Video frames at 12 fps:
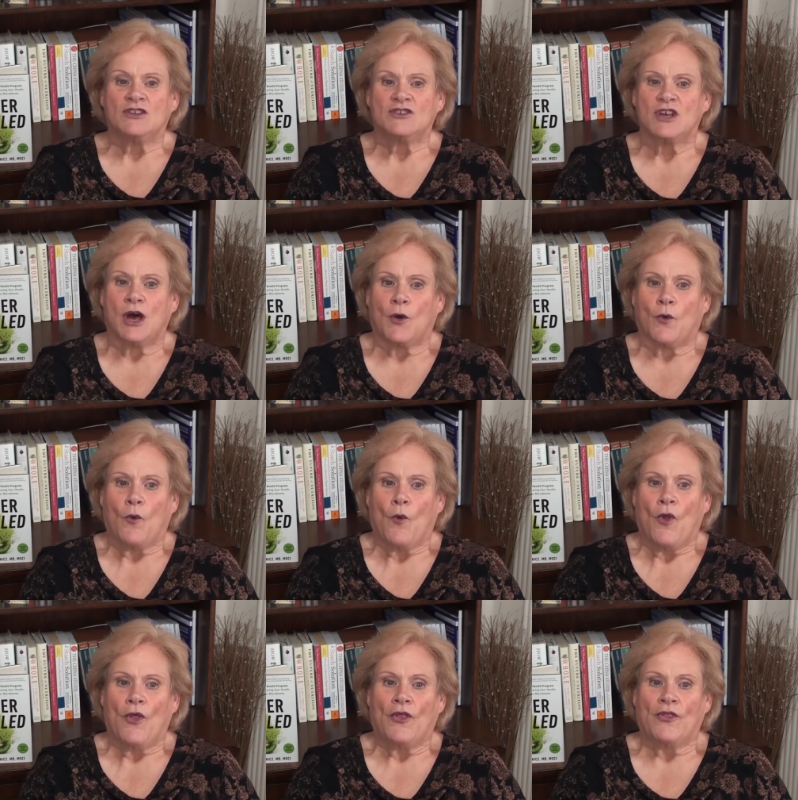So
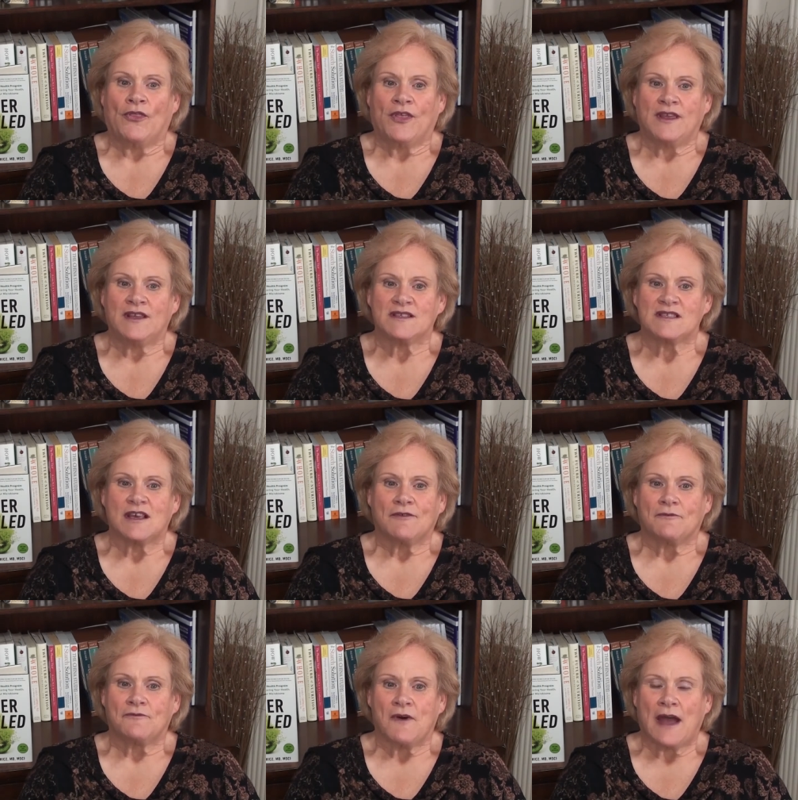these
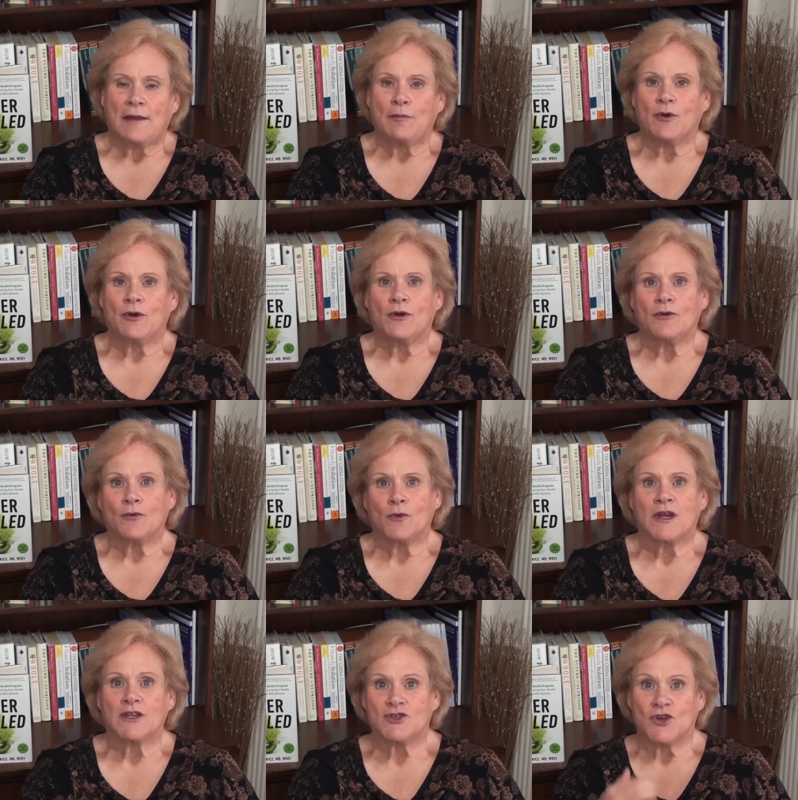
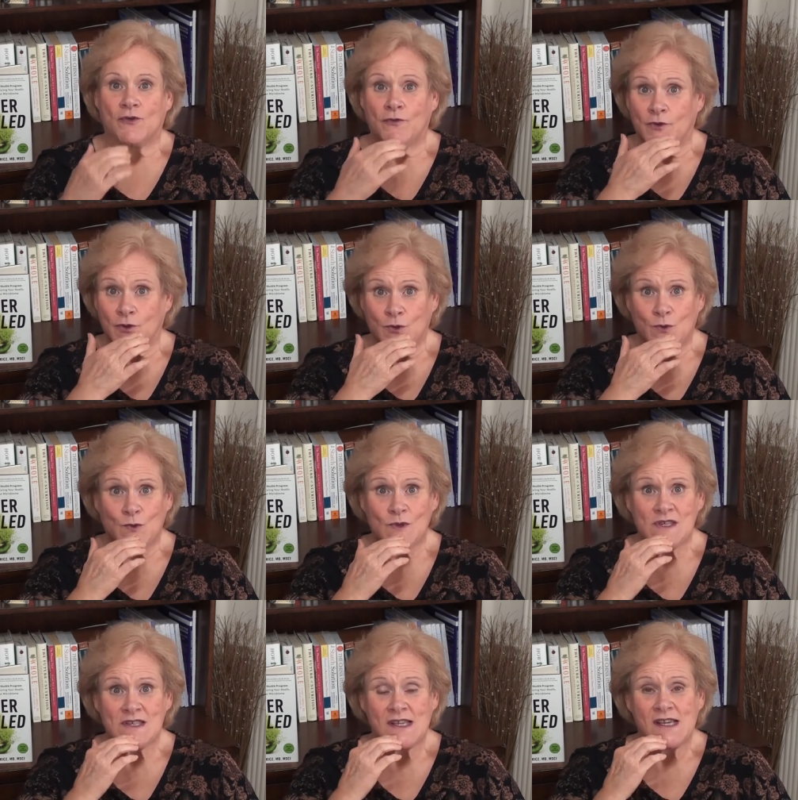fiber-rich
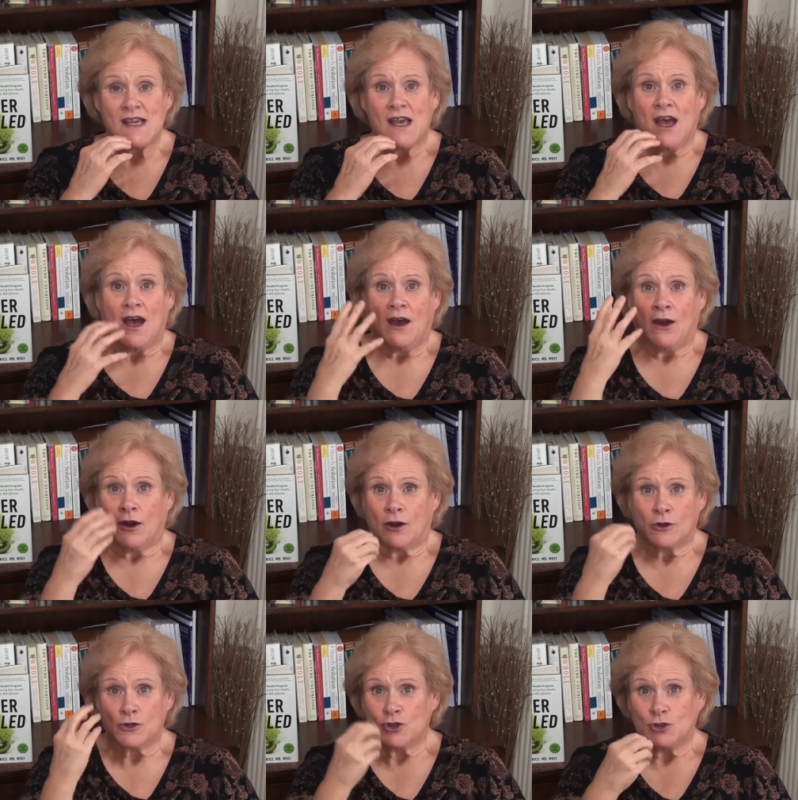foods
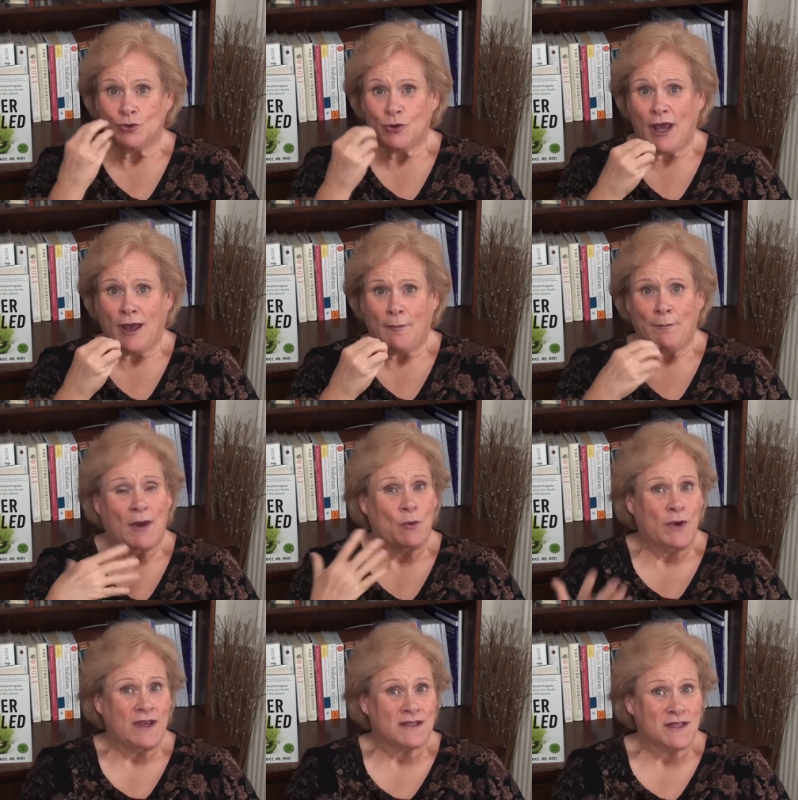are chewed up, but
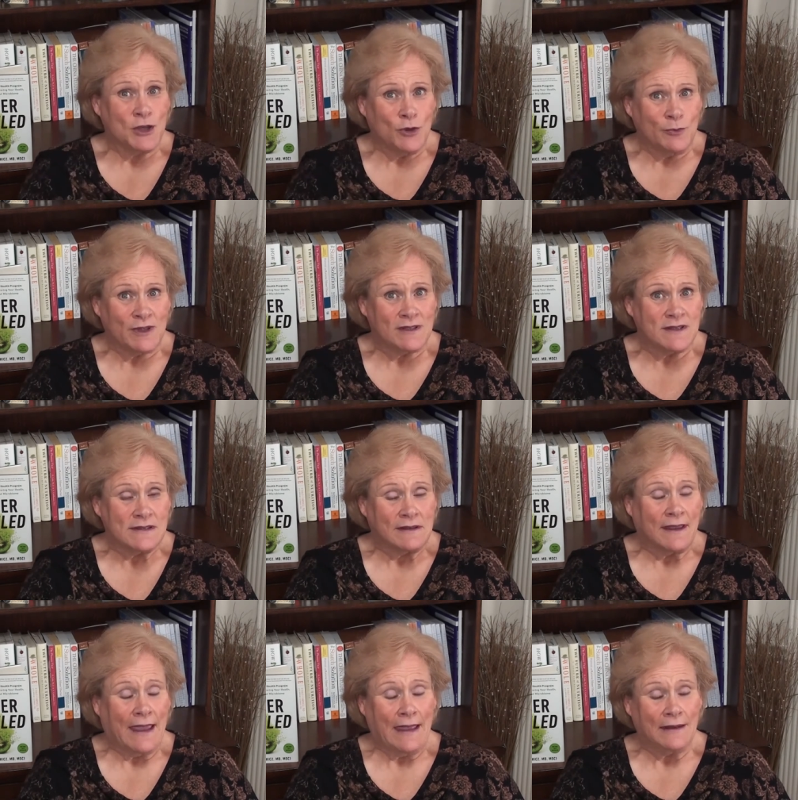we as humans
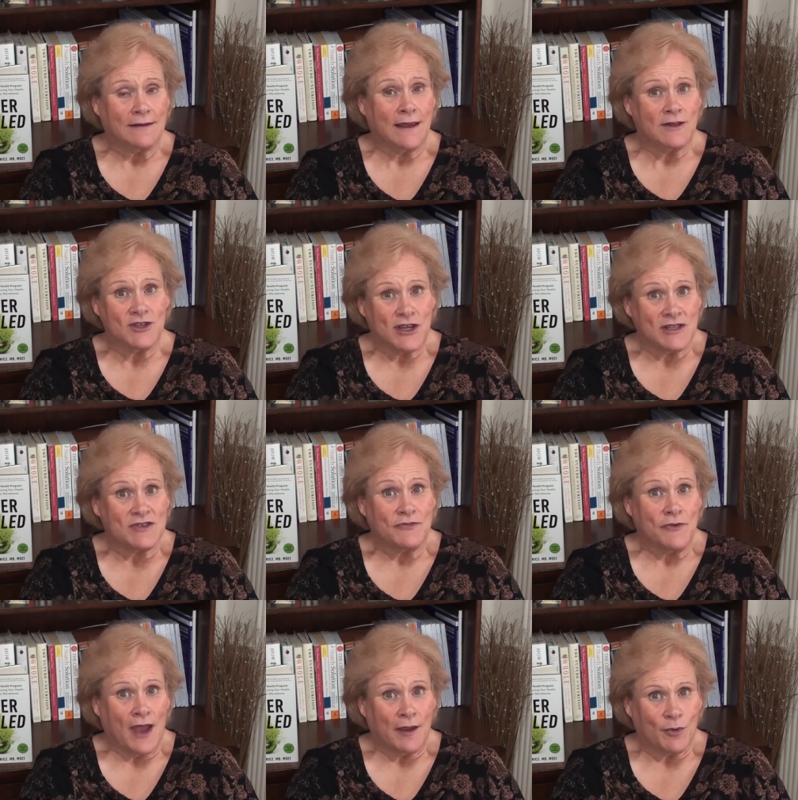can't digest
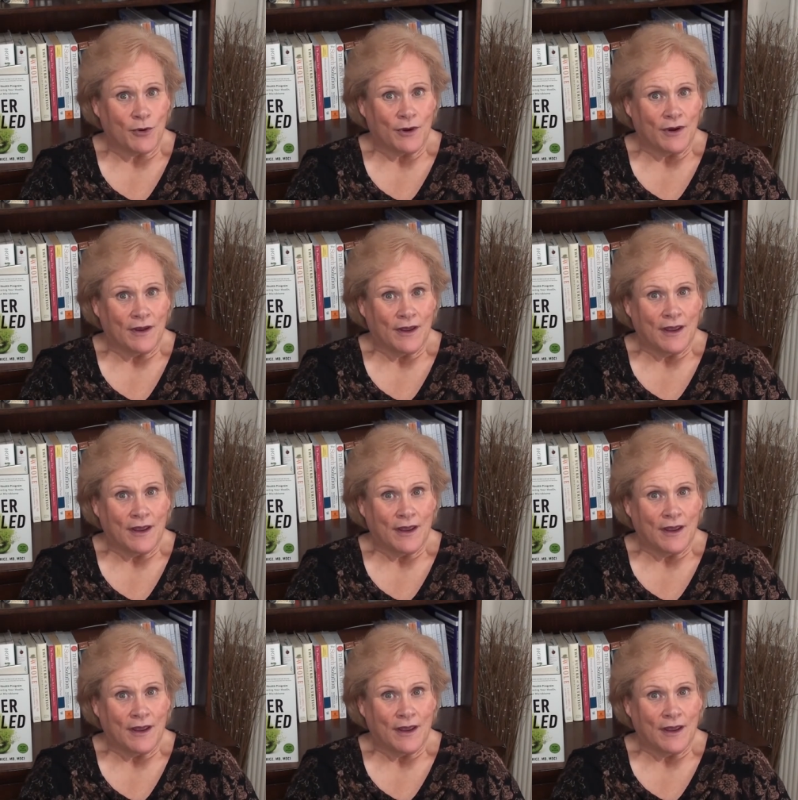fiber.